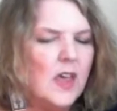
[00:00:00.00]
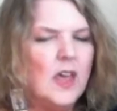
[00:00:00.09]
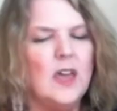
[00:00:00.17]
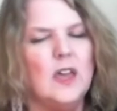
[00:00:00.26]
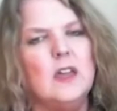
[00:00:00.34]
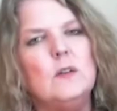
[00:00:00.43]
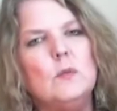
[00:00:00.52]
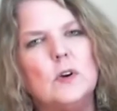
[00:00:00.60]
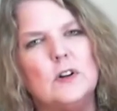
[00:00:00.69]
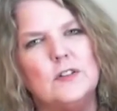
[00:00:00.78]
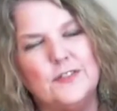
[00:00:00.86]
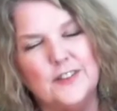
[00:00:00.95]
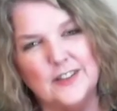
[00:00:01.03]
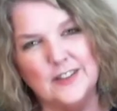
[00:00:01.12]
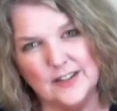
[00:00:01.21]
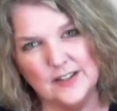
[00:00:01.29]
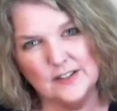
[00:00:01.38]
inward
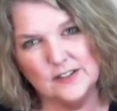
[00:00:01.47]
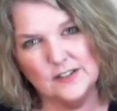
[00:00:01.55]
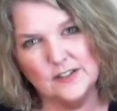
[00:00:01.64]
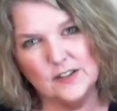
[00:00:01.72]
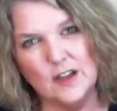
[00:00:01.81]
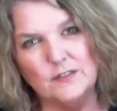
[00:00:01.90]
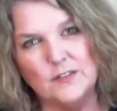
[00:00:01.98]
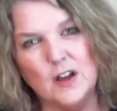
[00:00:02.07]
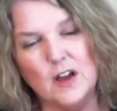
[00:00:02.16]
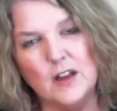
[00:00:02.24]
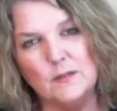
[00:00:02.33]
feelings of not